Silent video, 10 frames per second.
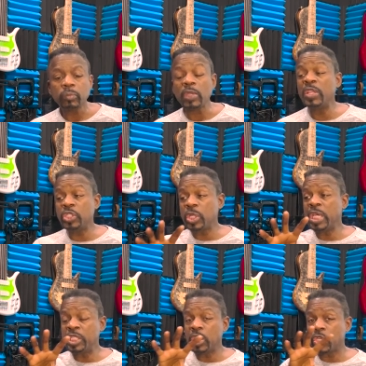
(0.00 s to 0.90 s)
and they, they
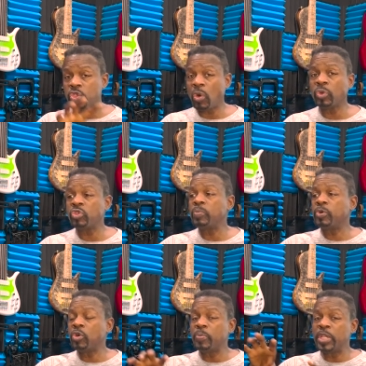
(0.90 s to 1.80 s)
did a control group,
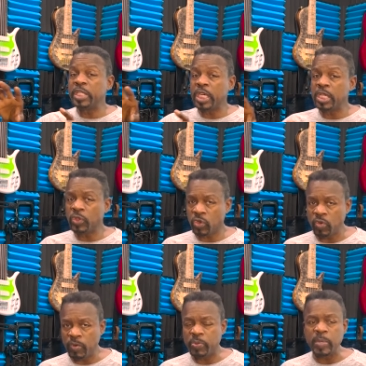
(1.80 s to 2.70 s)
group and they did another
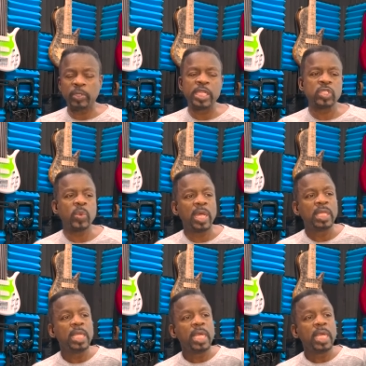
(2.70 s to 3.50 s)
group of people as well.